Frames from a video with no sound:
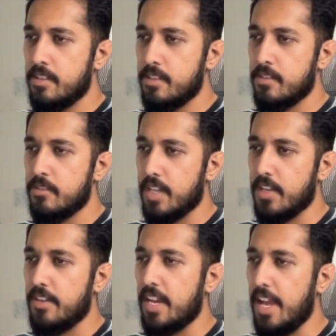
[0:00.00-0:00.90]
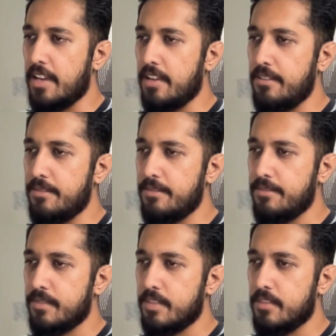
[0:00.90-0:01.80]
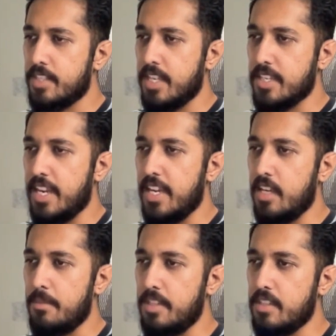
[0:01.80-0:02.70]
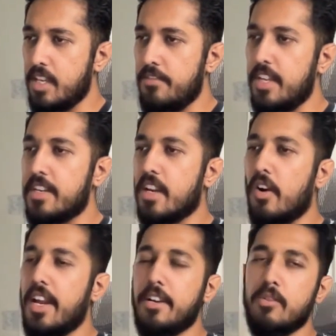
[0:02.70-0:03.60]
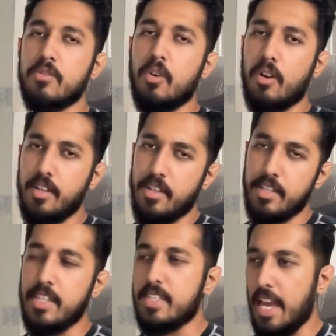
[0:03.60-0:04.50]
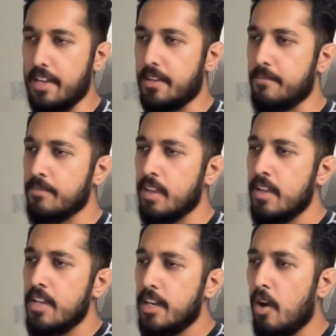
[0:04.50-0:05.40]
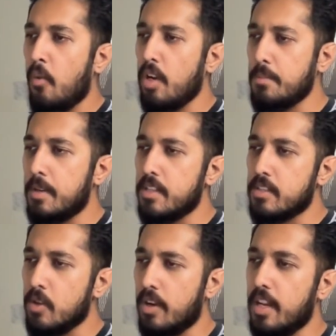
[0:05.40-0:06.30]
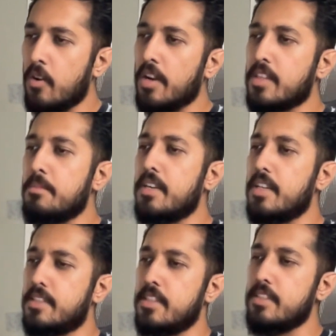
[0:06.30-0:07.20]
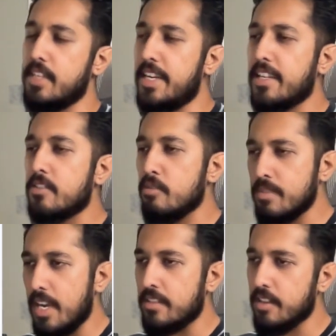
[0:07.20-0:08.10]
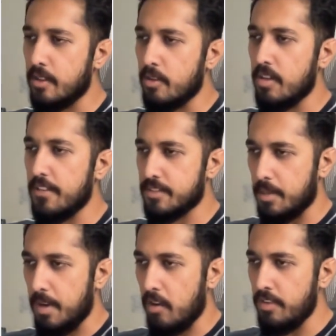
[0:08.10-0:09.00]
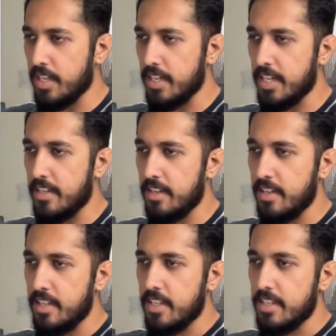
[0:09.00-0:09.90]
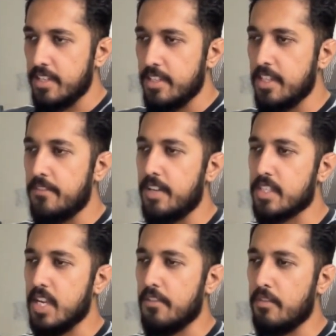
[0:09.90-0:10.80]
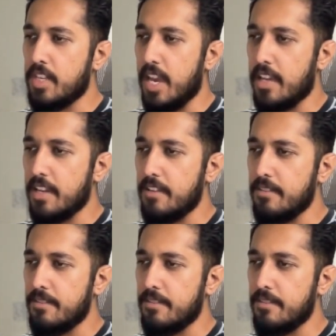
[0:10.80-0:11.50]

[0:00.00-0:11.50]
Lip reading: So we are given an array which has n elements and we are required to sort this array. Now what merge sort algorithm does is, it assumes, let's say, if somehow we can get the first half of the array